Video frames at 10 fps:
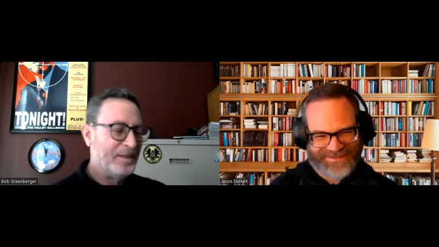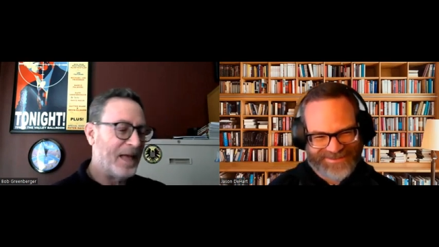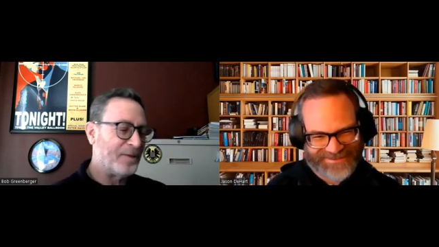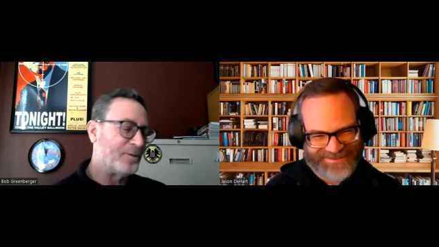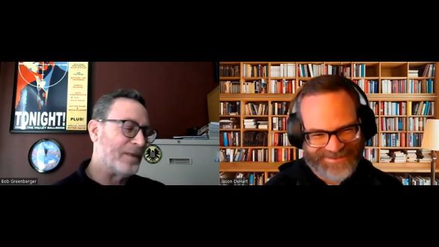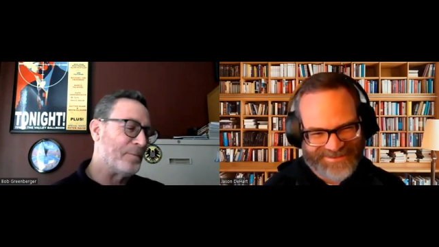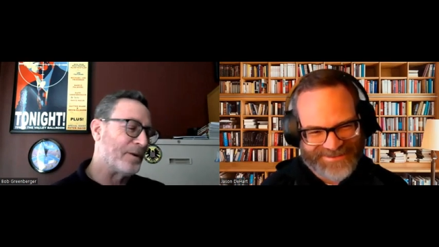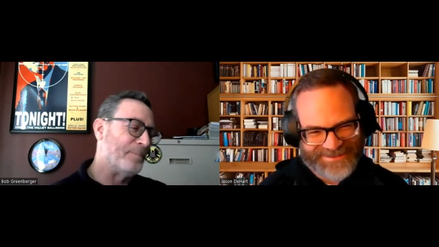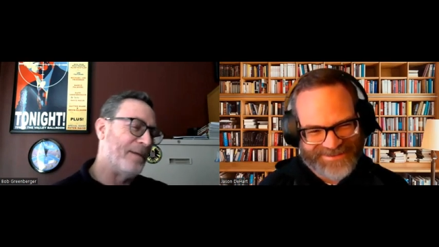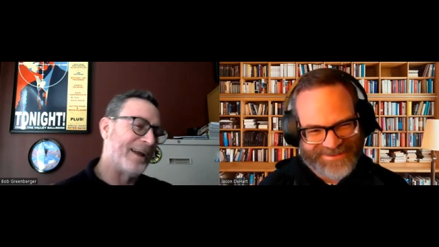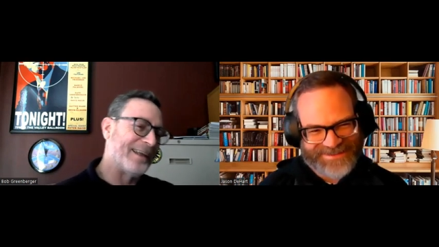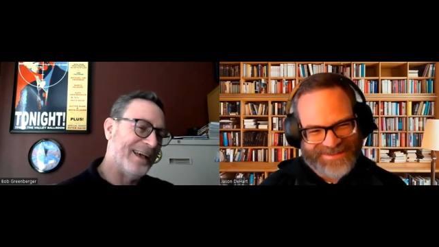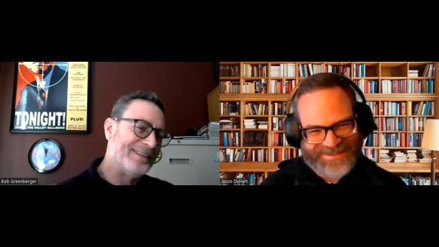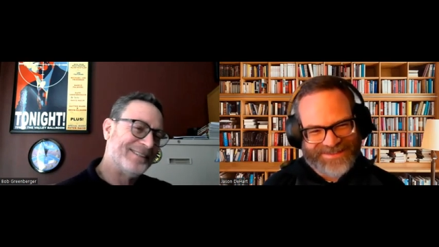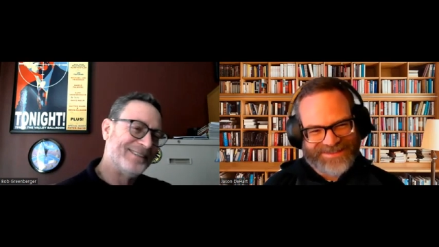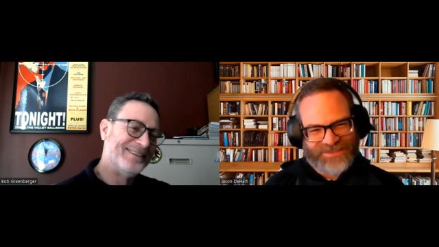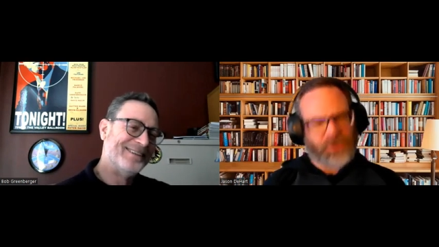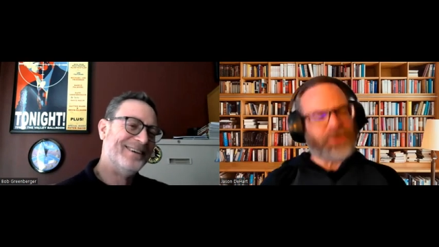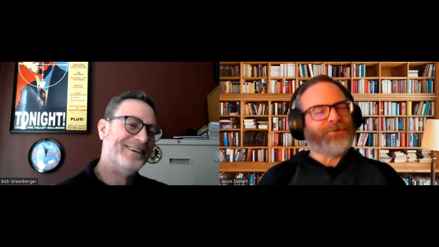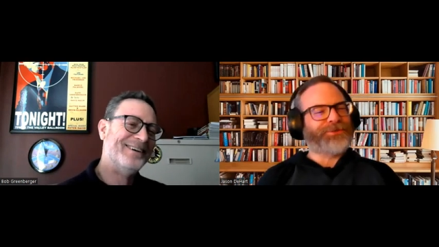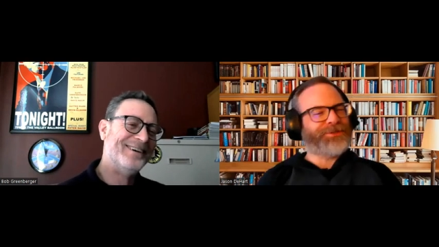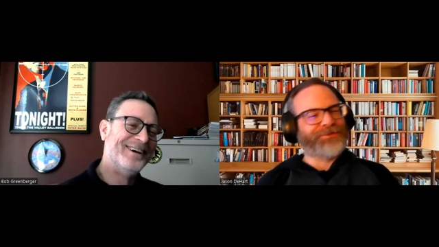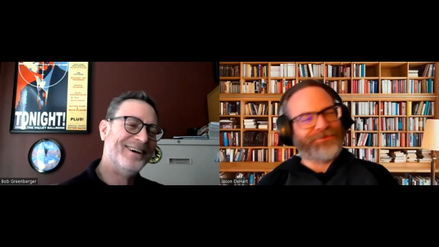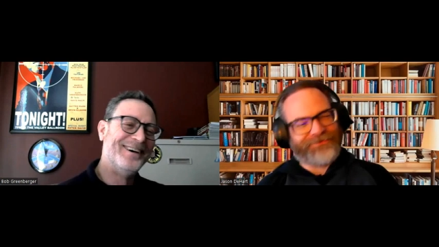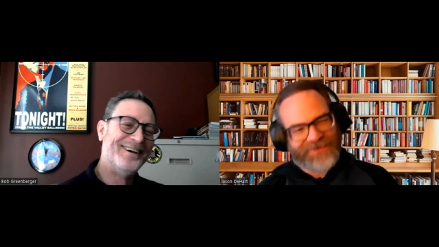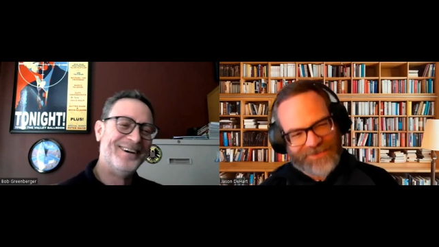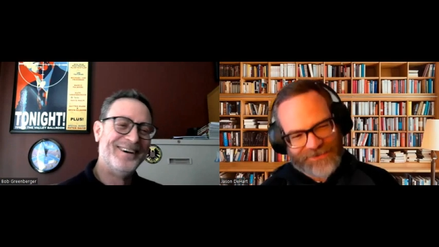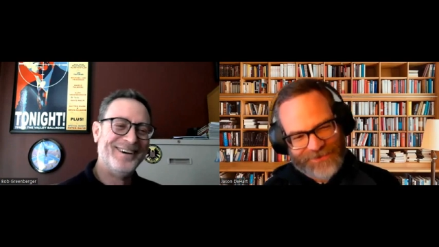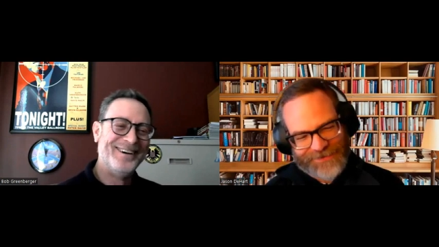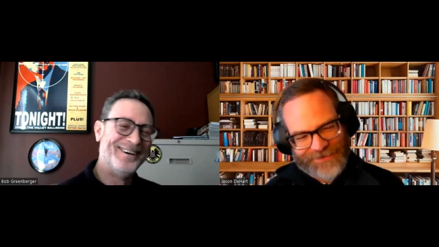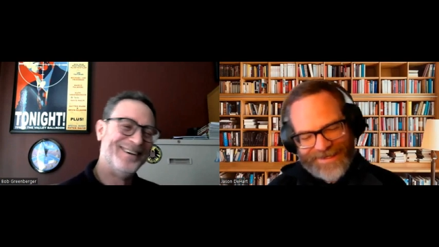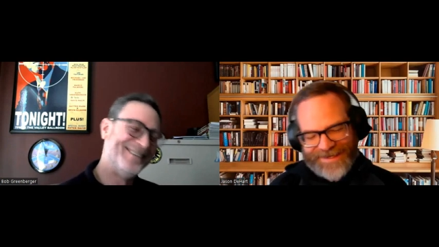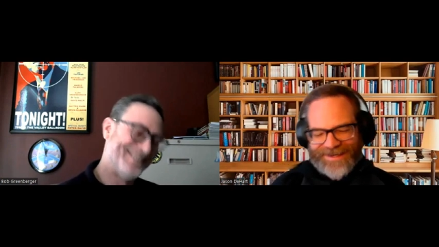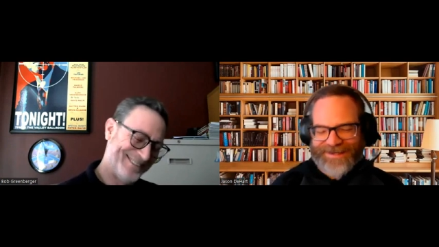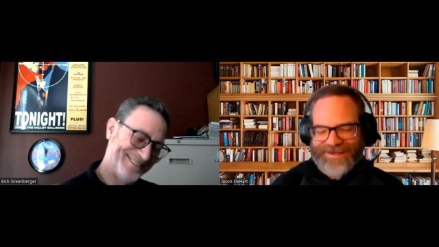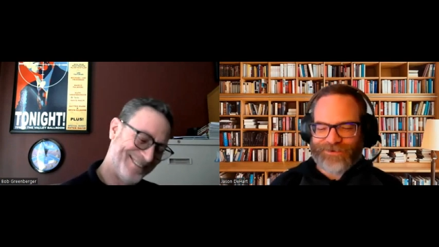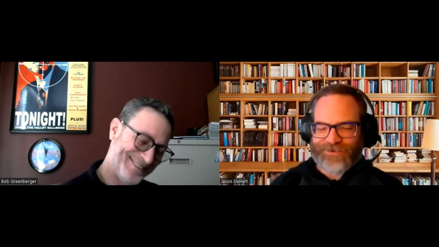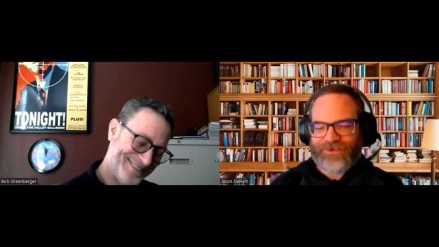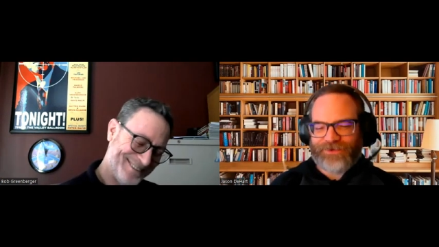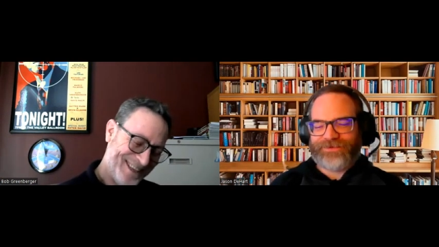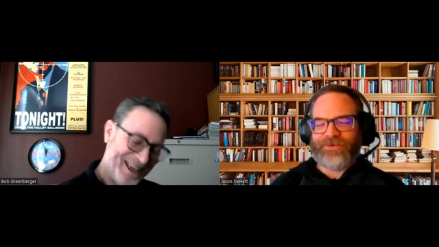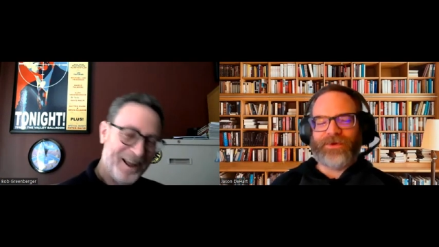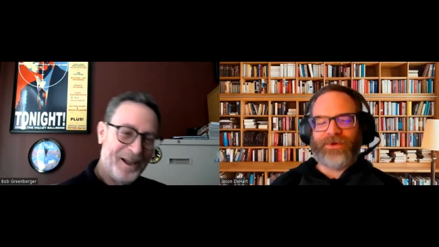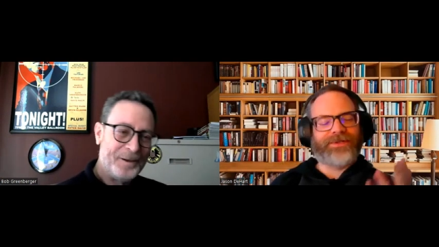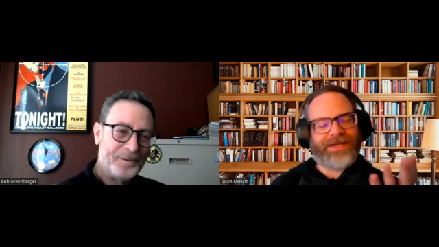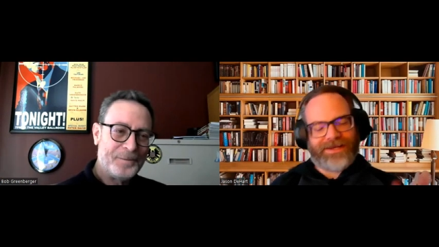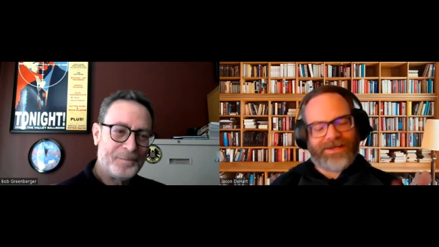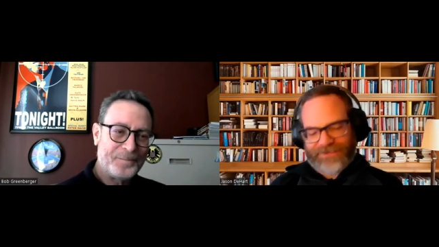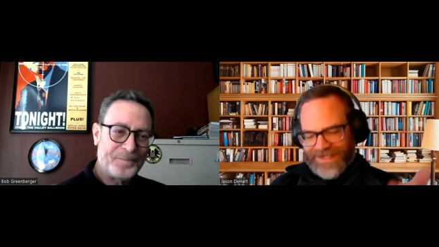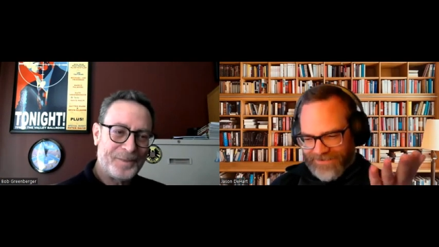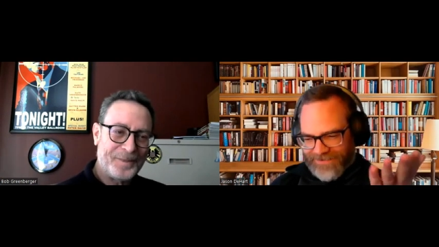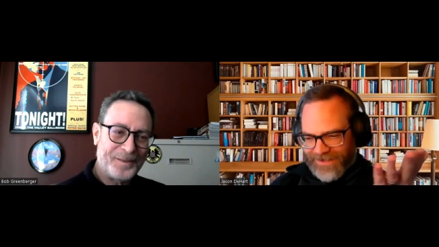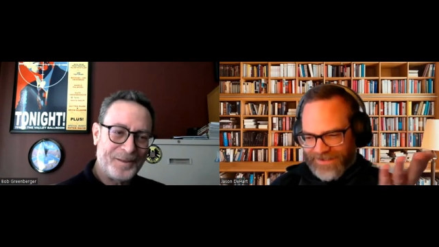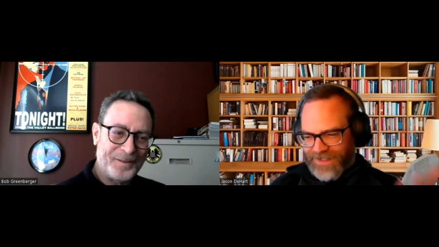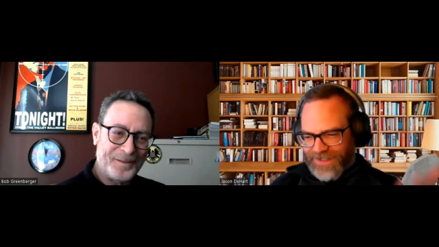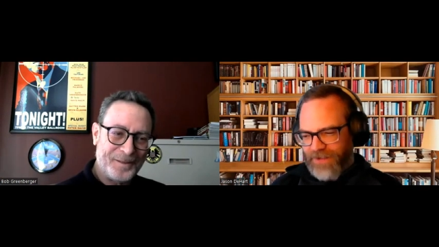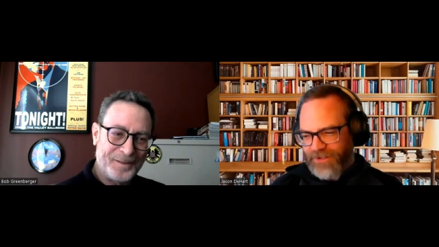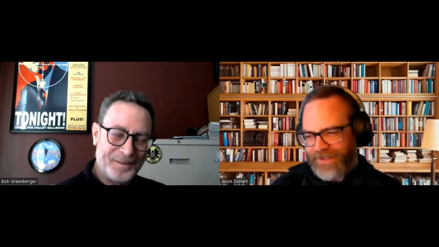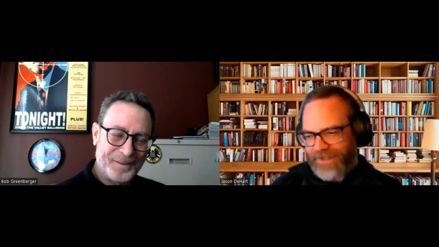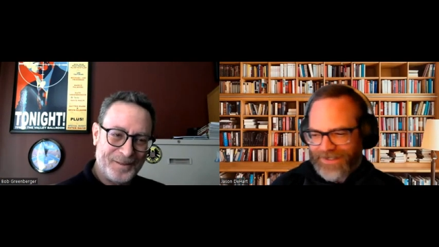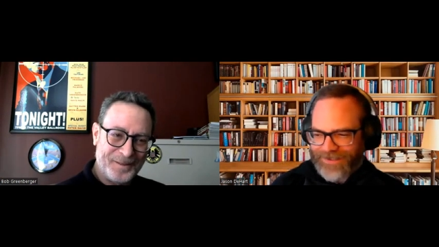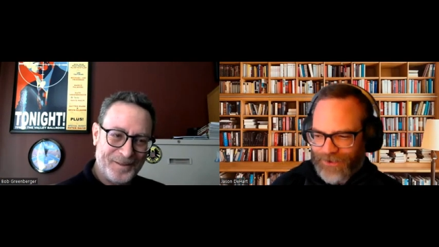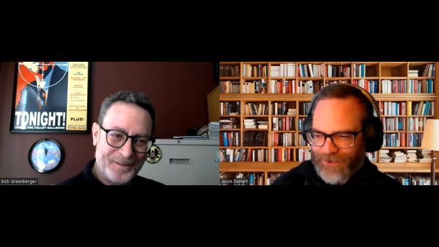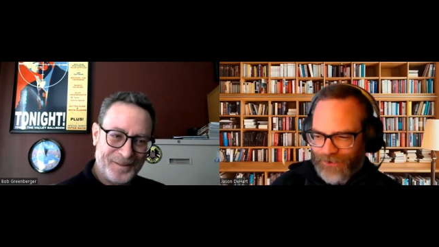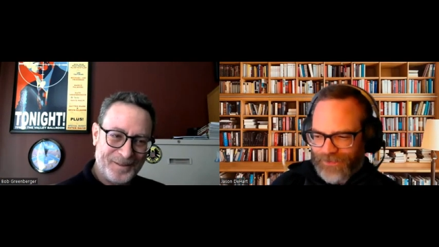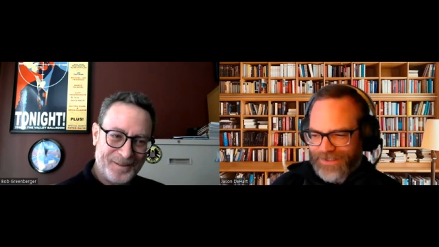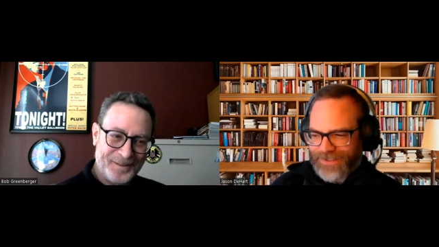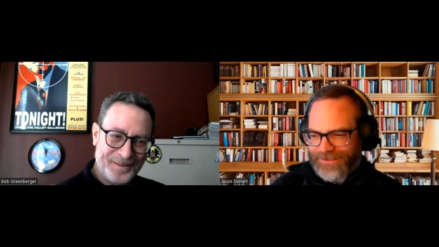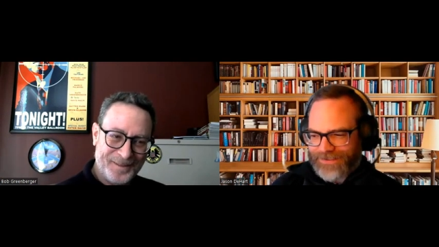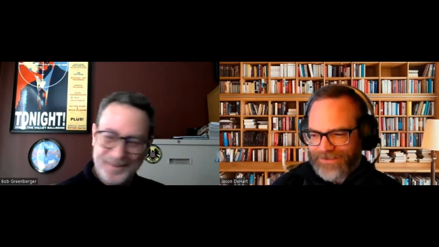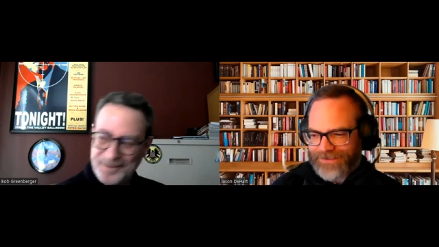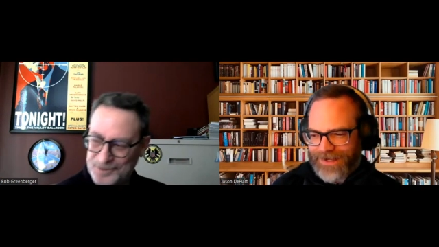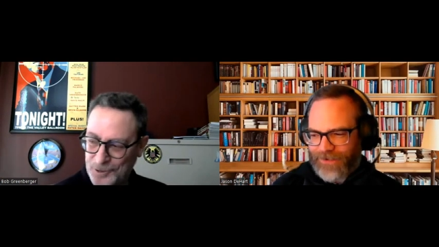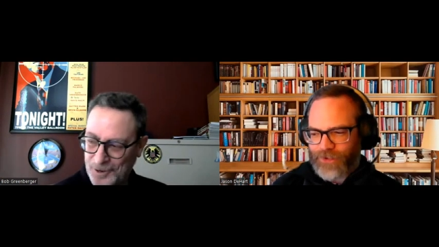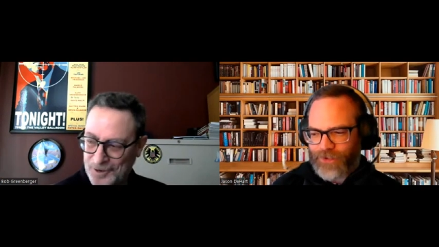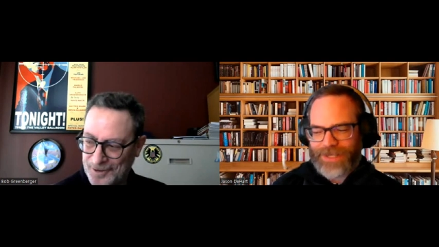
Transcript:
Speaker 1: Not your typical podcast.
Speaker 2: True, true, very true. Uh, well, well, I'll take that as a compliment. I hope, and I won't